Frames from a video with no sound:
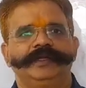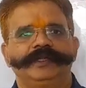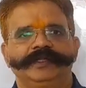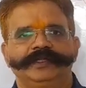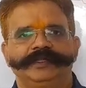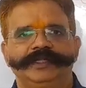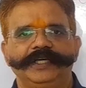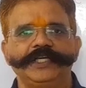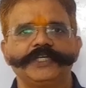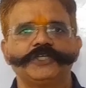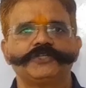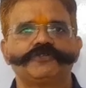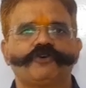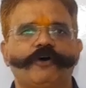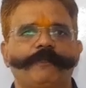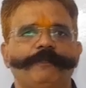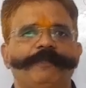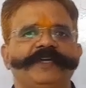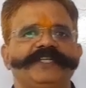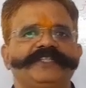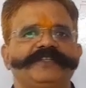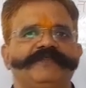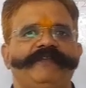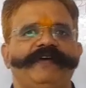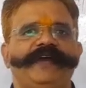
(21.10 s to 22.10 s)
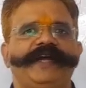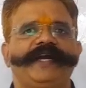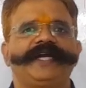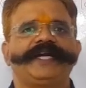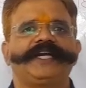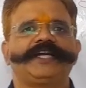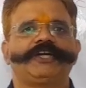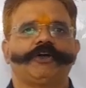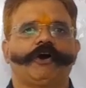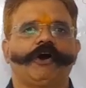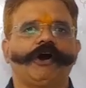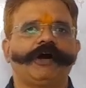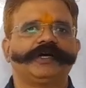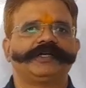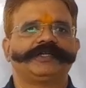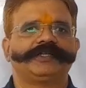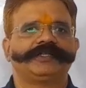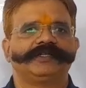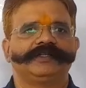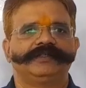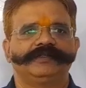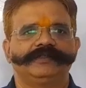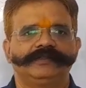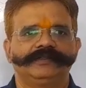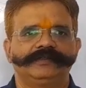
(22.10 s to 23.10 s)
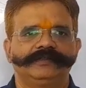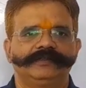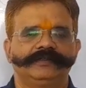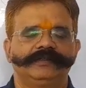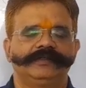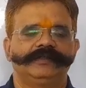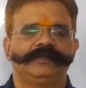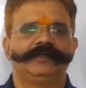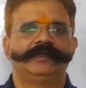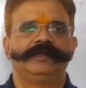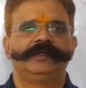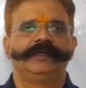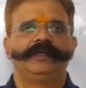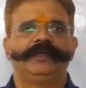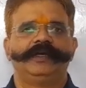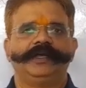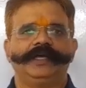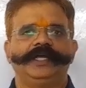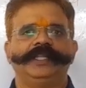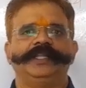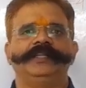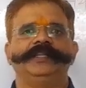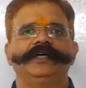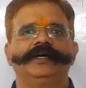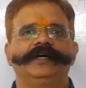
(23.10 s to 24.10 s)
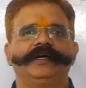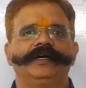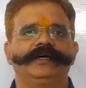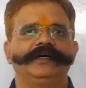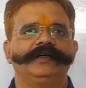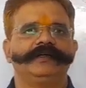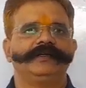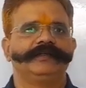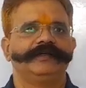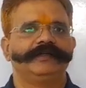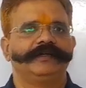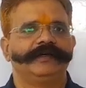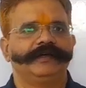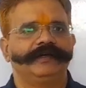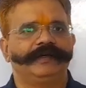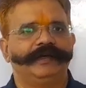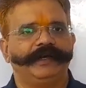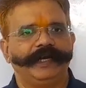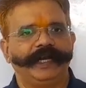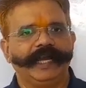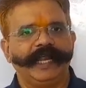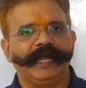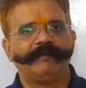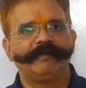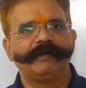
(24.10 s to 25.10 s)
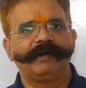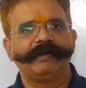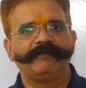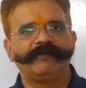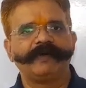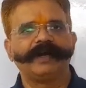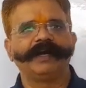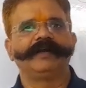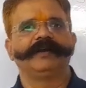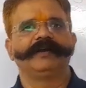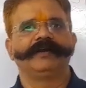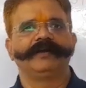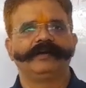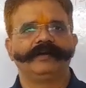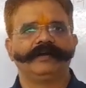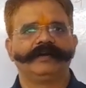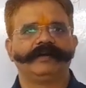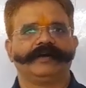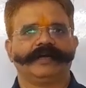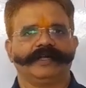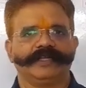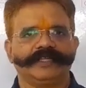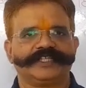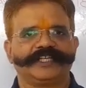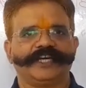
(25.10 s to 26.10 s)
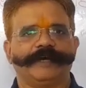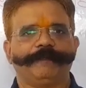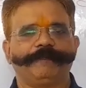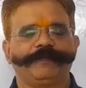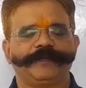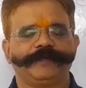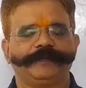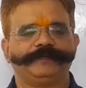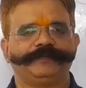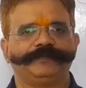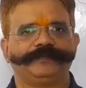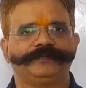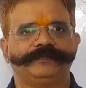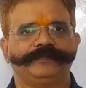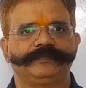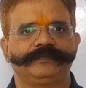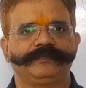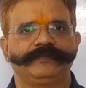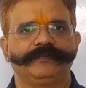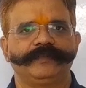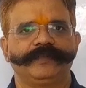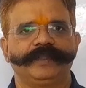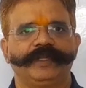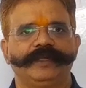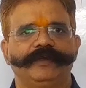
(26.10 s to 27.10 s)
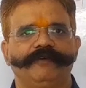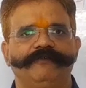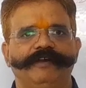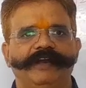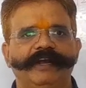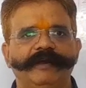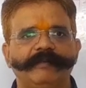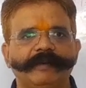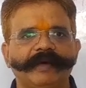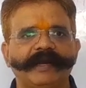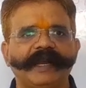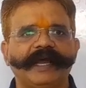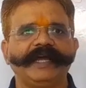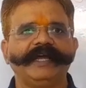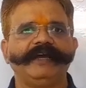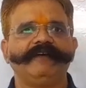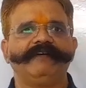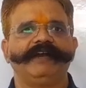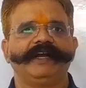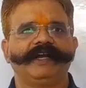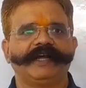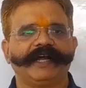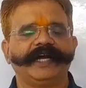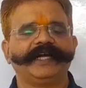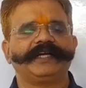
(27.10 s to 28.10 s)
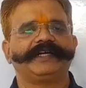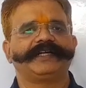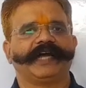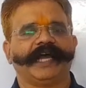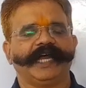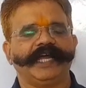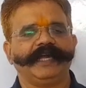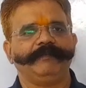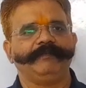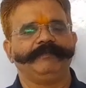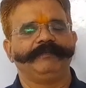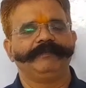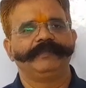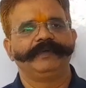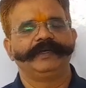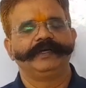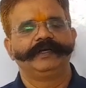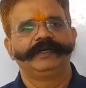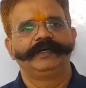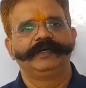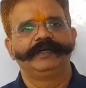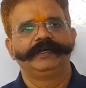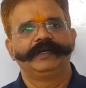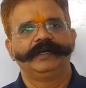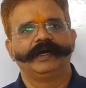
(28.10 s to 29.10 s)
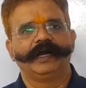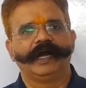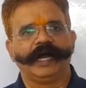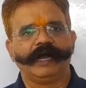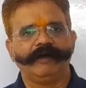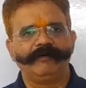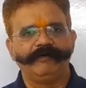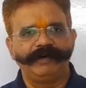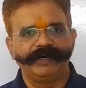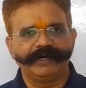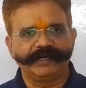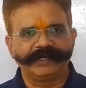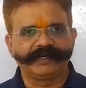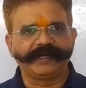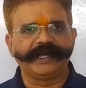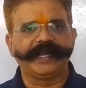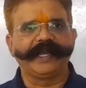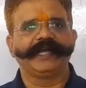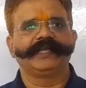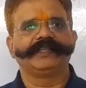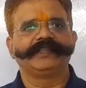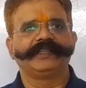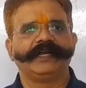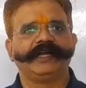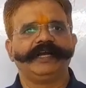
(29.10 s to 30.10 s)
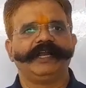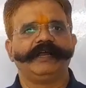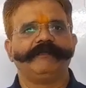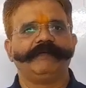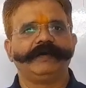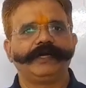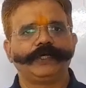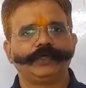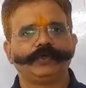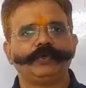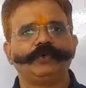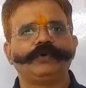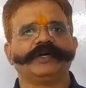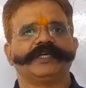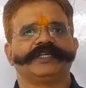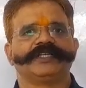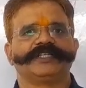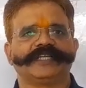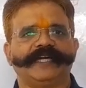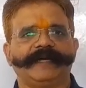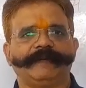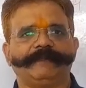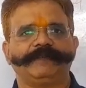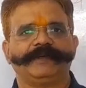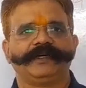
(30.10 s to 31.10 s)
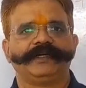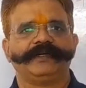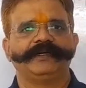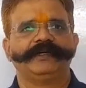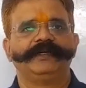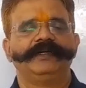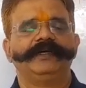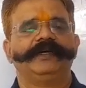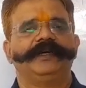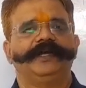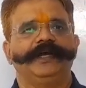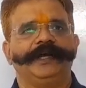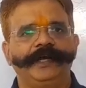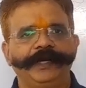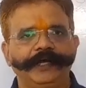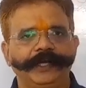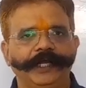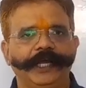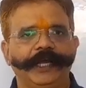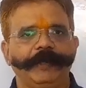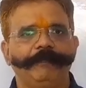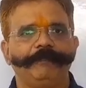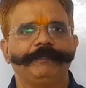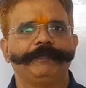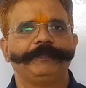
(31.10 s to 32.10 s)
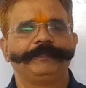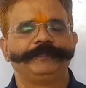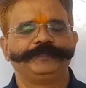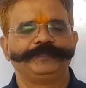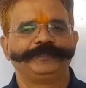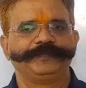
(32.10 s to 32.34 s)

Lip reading: These topics were taught in the level 1 concept. Whenever I will get time, I will take the level 2 concept in deep.